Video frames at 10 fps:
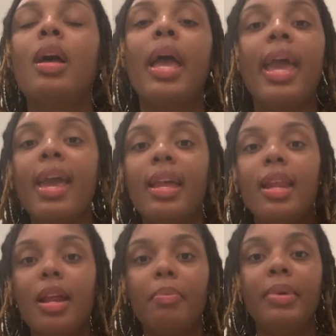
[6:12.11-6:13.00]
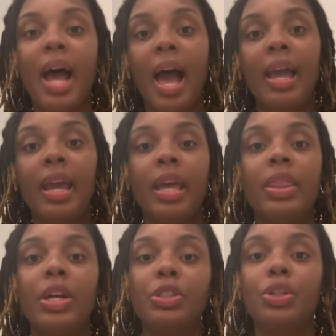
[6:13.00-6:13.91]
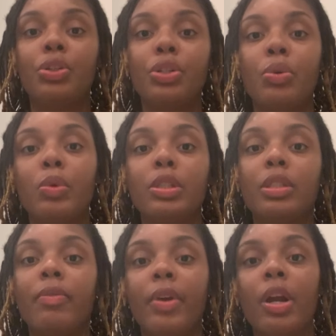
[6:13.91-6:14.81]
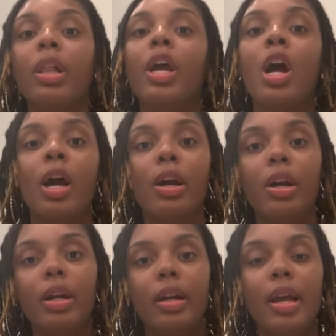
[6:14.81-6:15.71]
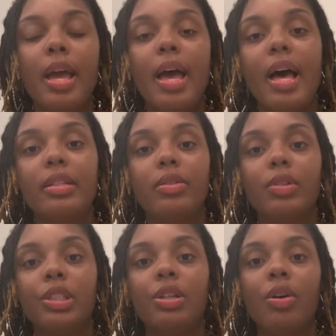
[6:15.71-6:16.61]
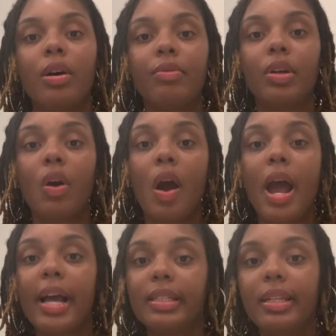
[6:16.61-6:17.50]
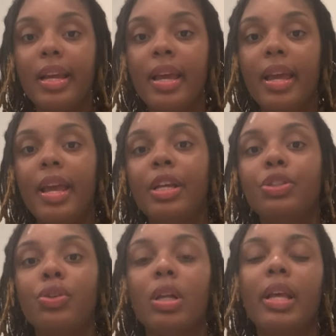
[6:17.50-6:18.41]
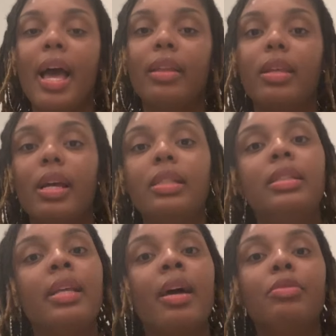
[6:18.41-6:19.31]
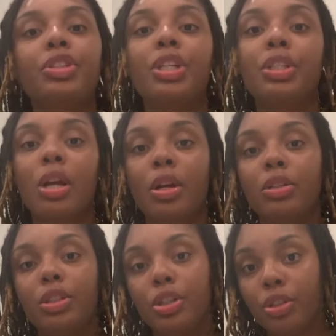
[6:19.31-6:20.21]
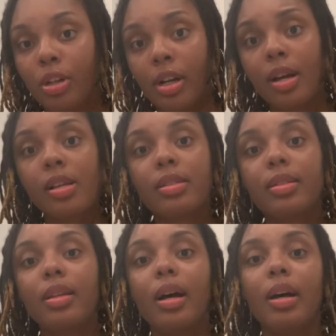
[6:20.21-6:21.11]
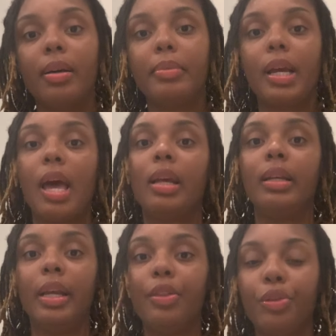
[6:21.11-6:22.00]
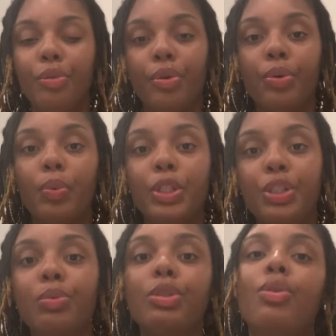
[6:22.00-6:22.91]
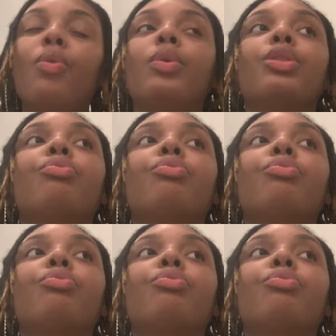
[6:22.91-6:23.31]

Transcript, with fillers: he ended up dying and their children were severely hurt as a result of the car accident and shortly after his death she turned to drugs um, to kind of get through what she was going